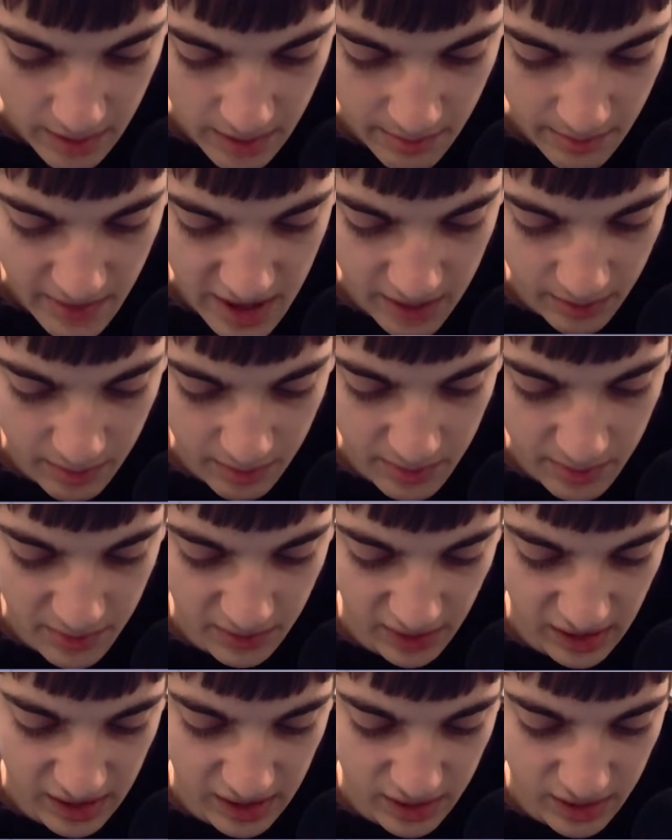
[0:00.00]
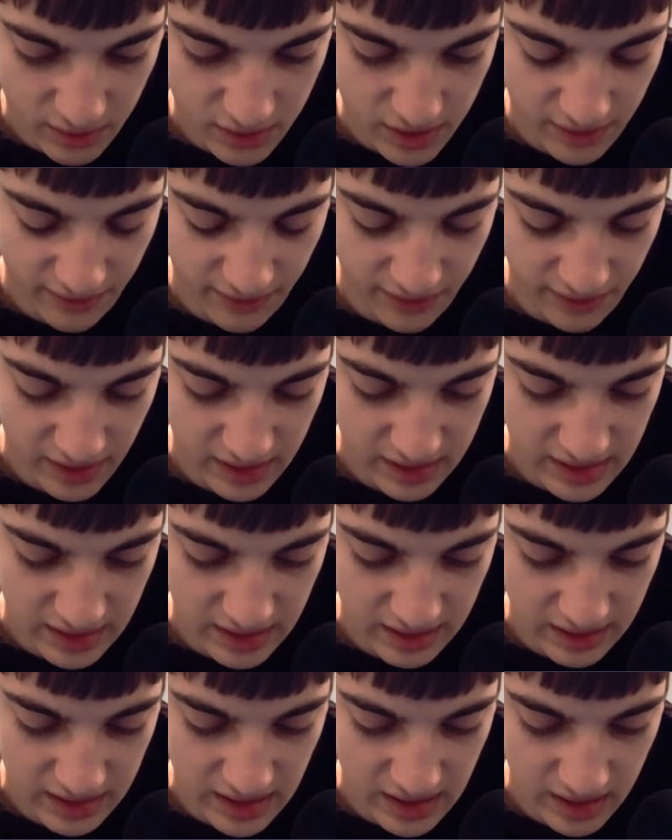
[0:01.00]
Man, it would be really huge if he
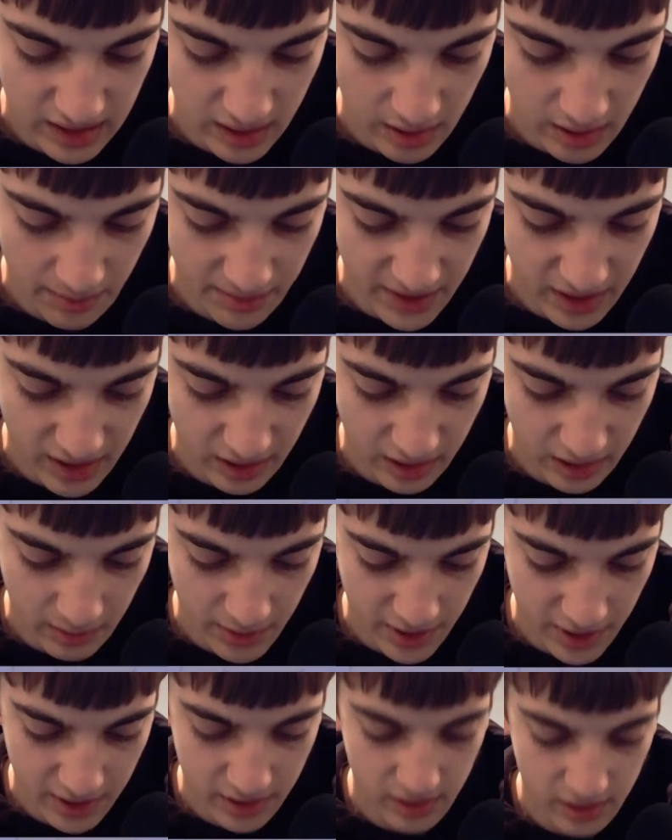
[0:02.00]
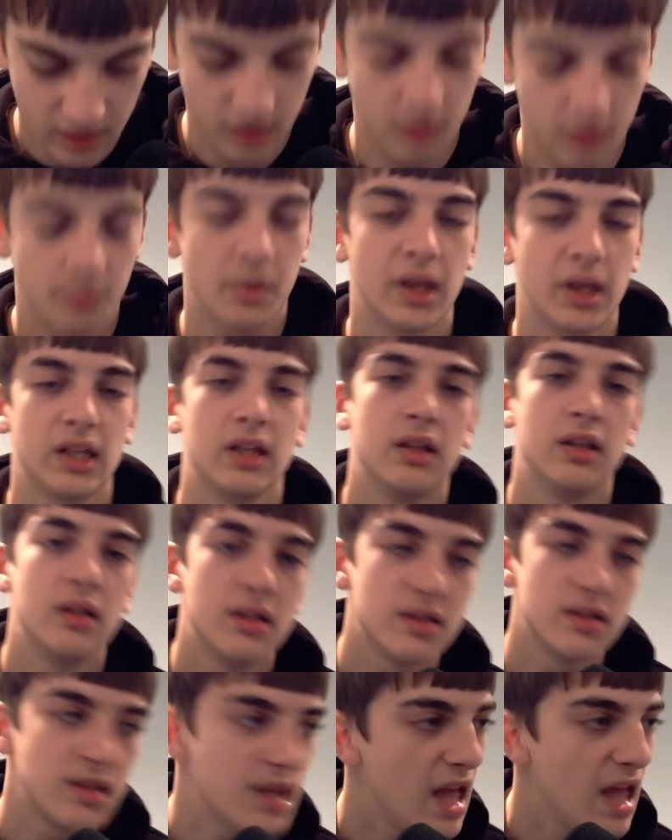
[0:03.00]
did get up there. Come on. Oh my
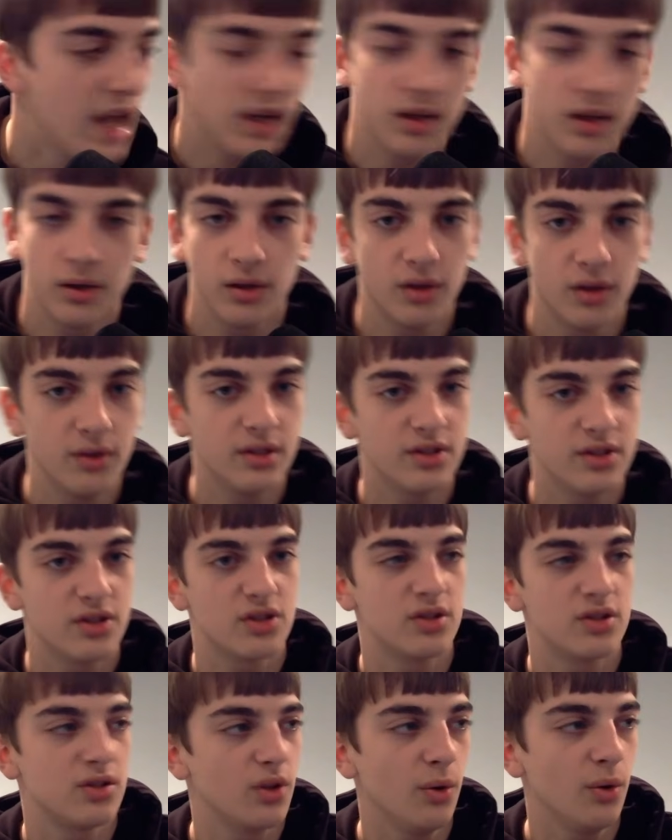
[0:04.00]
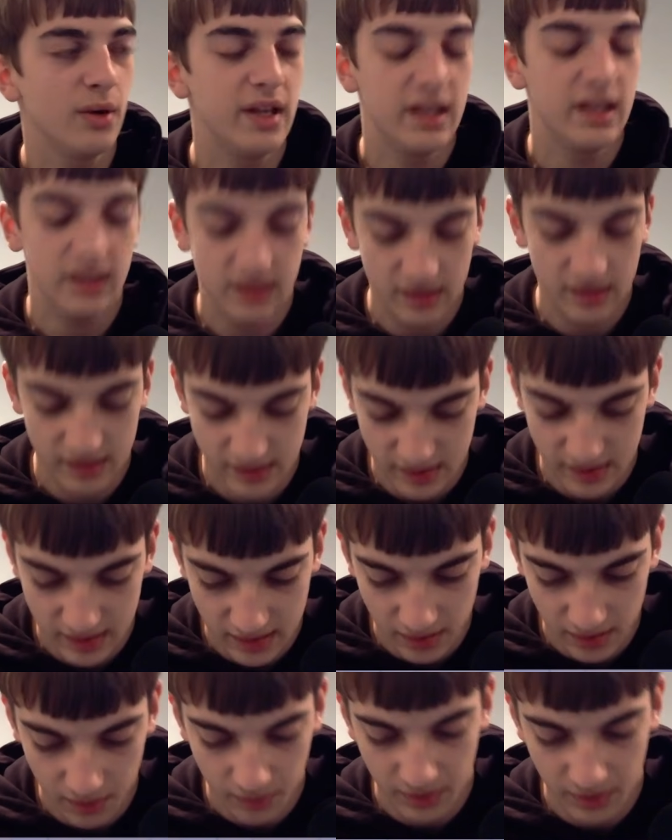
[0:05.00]
goodness. The Echo Clone is just so
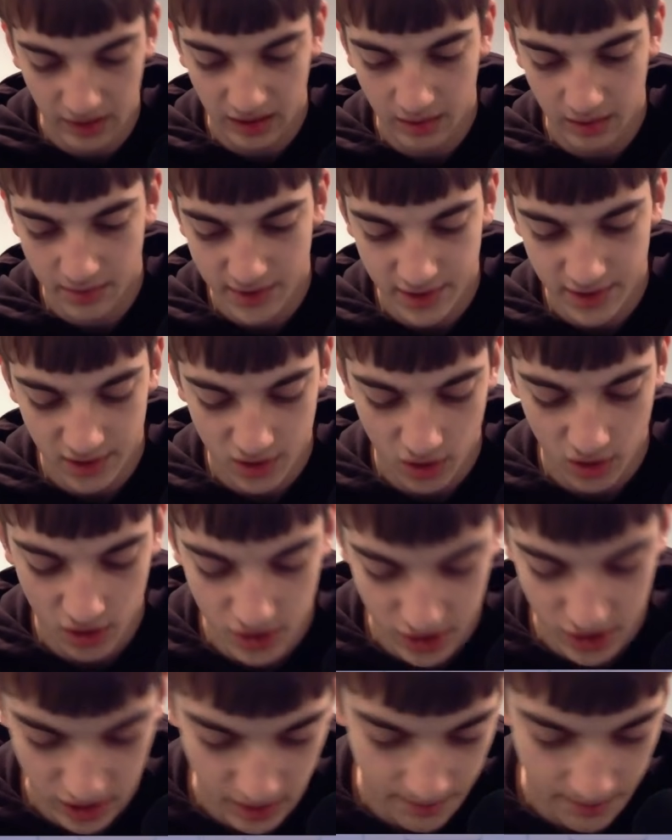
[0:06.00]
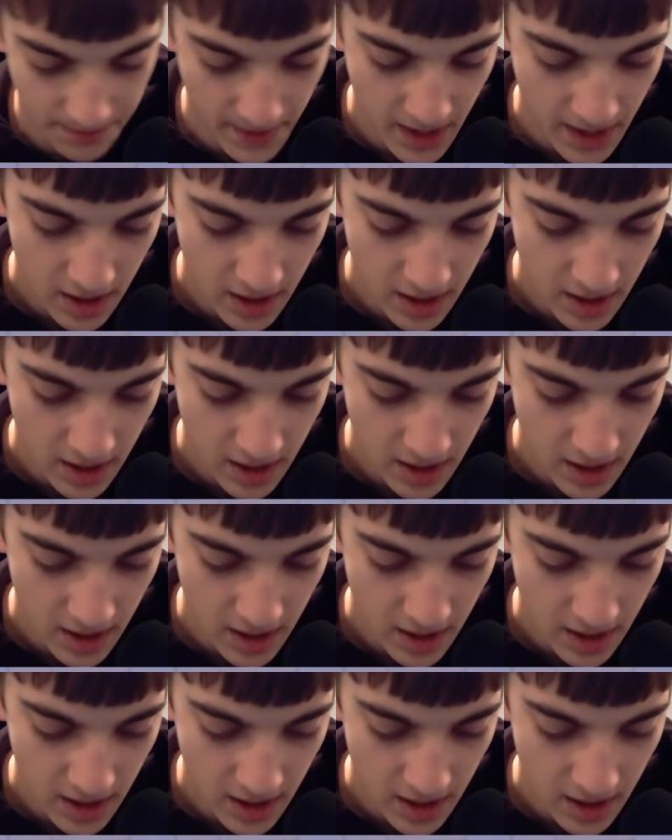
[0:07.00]
inconsistent when it comes to charging up.